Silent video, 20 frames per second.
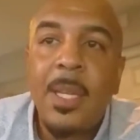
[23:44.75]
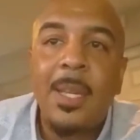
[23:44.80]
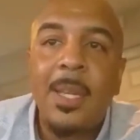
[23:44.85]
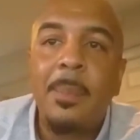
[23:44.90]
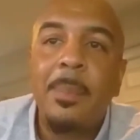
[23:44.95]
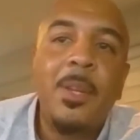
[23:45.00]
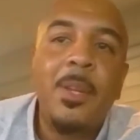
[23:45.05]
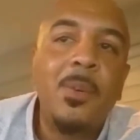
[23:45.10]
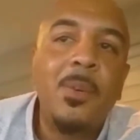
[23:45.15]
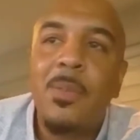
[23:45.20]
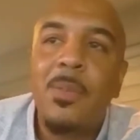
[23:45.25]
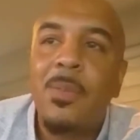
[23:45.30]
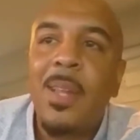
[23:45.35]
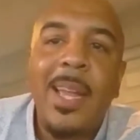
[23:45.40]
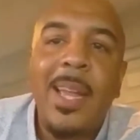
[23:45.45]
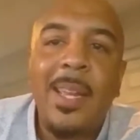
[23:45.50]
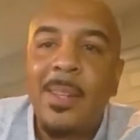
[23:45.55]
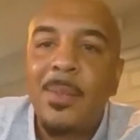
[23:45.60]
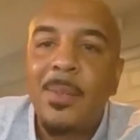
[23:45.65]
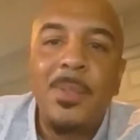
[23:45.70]
in the middle of
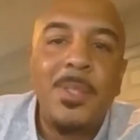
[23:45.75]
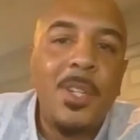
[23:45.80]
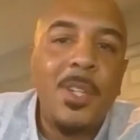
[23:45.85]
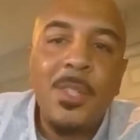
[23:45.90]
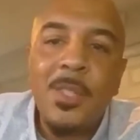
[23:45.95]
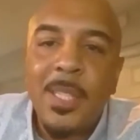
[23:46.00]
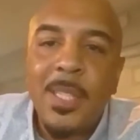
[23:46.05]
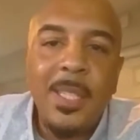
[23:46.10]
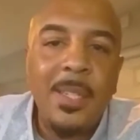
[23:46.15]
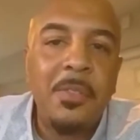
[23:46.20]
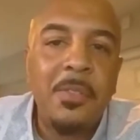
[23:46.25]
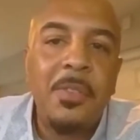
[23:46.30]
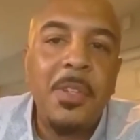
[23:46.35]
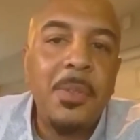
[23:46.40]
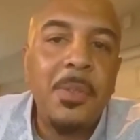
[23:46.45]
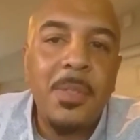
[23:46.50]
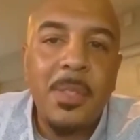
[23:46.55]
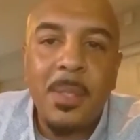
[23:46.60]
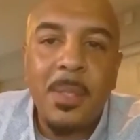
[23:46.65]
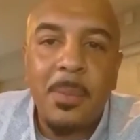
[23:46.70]
like New Jersey in the
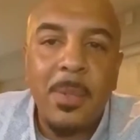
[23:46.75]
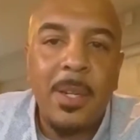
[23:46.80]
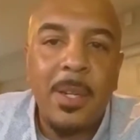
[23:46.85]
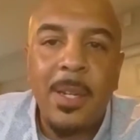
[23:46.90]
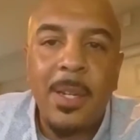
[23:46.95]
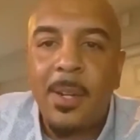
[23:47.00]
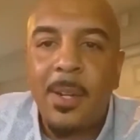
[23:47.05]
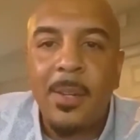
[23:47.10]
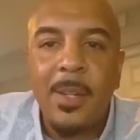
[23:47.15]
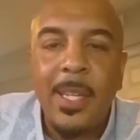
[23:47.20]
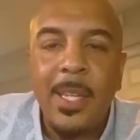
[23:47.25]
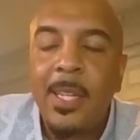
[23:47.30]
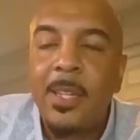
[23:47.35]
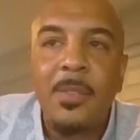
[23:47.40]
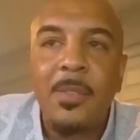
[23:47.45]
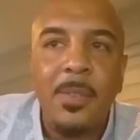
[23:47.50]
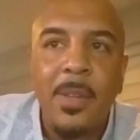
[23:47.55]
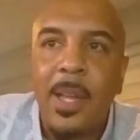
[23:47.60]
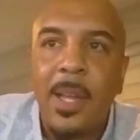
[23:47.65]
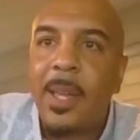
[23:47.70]
field somewhere, and they called it
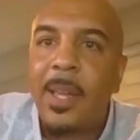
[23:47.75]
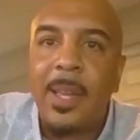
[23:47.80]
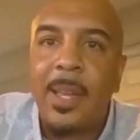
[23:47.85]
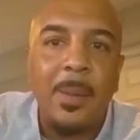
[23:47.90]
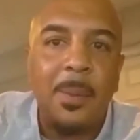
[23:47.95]
Eagle Flag.